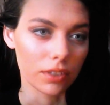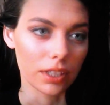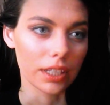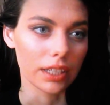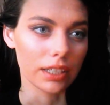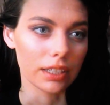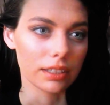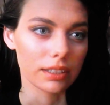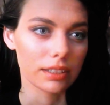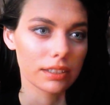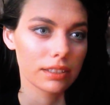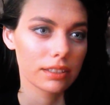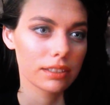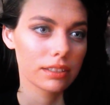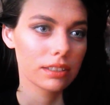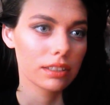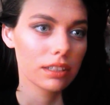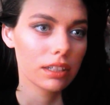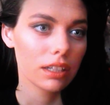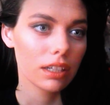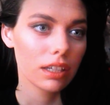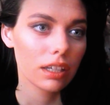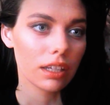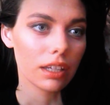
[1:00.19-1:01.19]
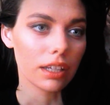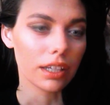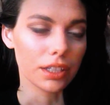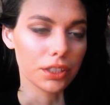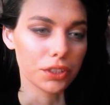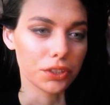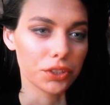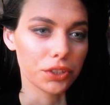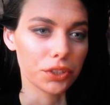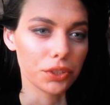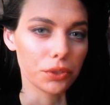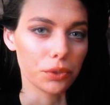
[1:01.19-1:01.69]
this
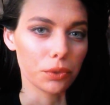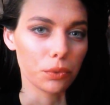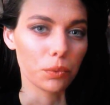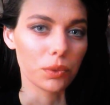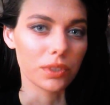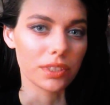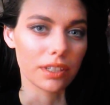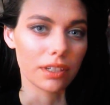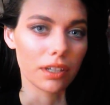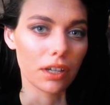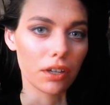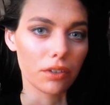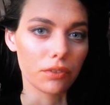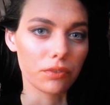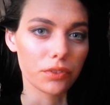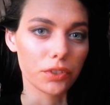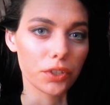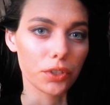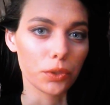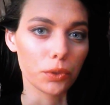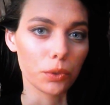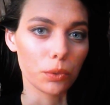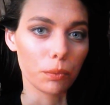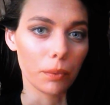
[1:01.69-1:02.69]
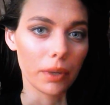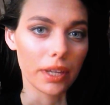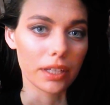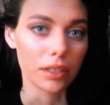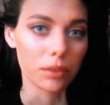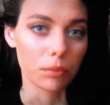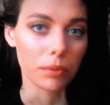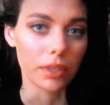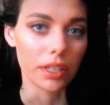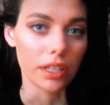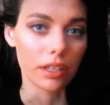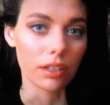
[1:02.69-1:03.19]
issue was enough to
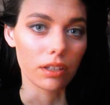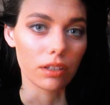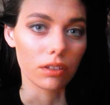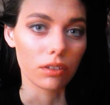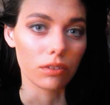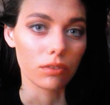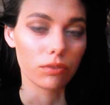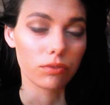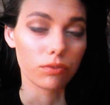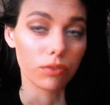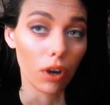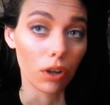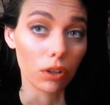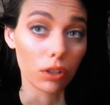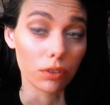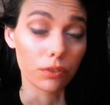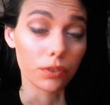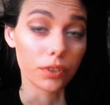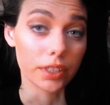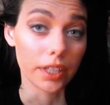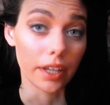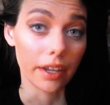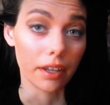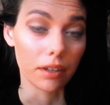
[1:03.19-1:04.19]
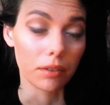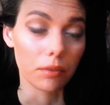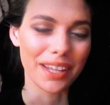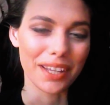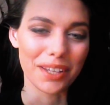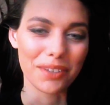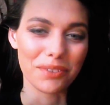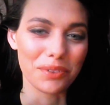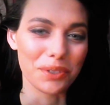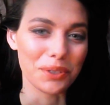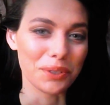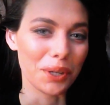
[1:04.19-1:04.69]
make me fall over dead.
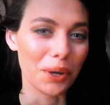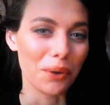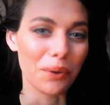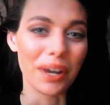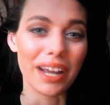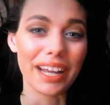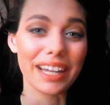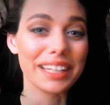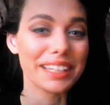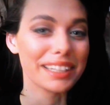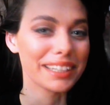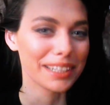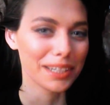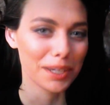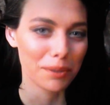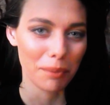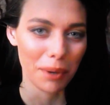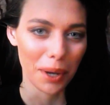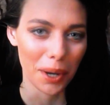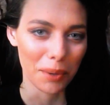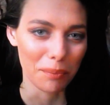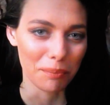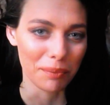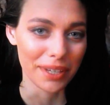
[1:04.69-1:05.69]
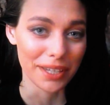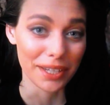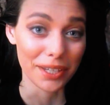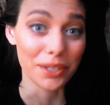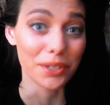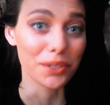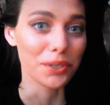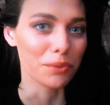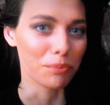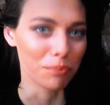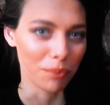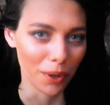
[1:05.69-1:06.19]
If you know anything about me,
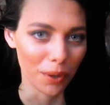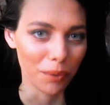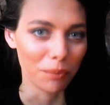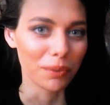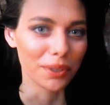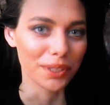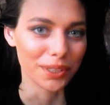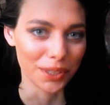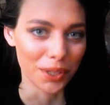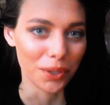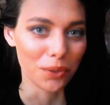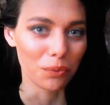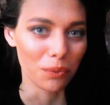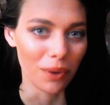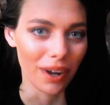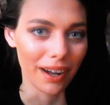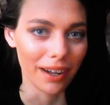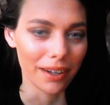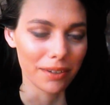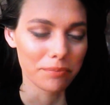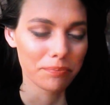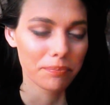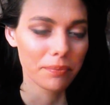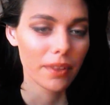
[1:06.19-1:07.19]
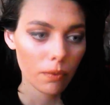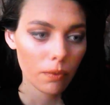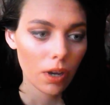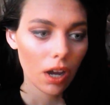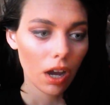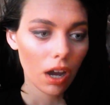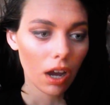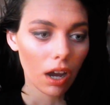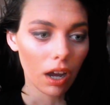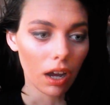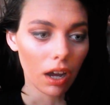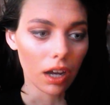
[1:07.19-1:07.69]
you probably know why.
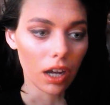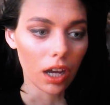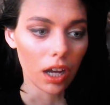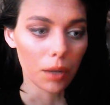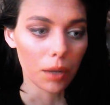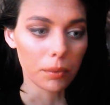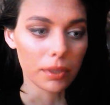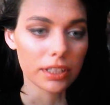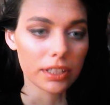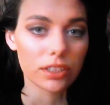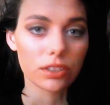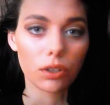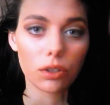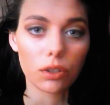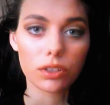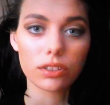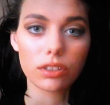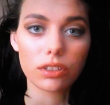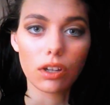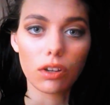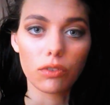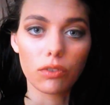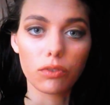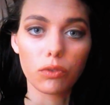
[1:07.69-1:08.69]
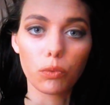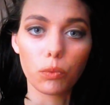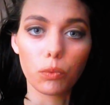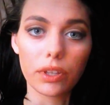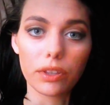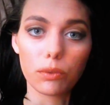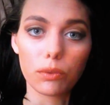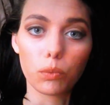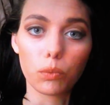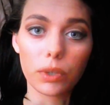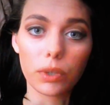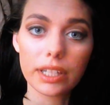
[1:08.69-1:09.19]
Uh, it starts off with
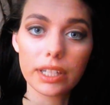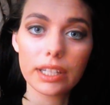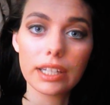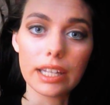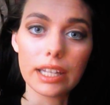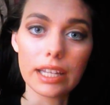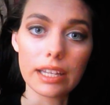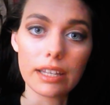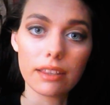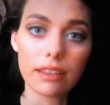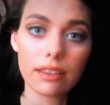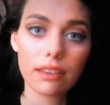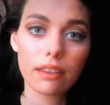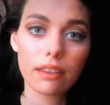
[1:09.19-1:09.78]
Rick and Heath